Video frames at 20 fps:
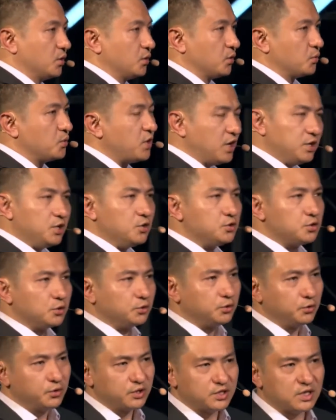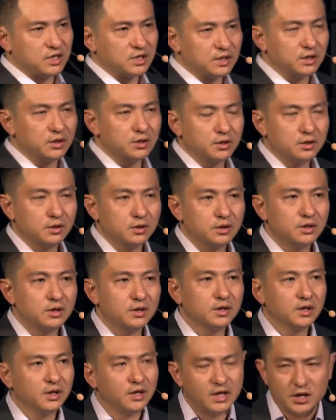We are introducing
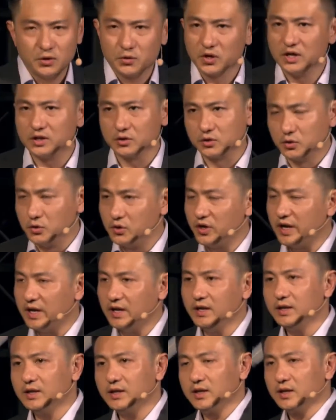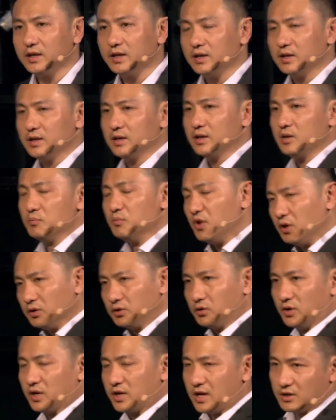liquid cooling,
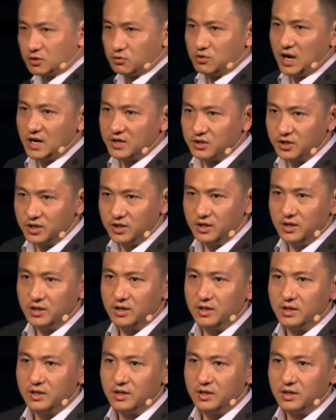modular construction,